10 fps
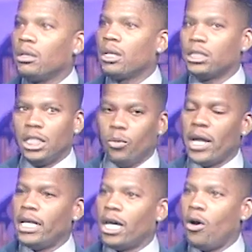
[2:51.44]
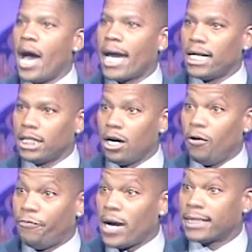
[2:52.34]
Cause he ready to go, I got to go,
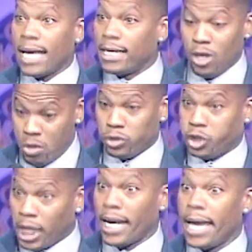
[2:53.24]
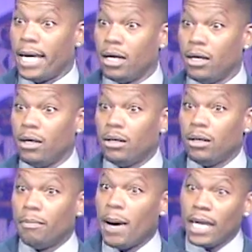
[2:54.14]
fuck that. No, shit,
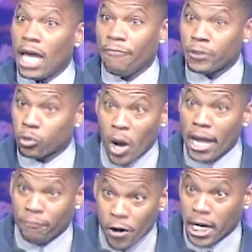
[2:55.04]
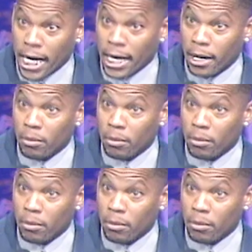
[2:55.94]
my life is right, fuck him.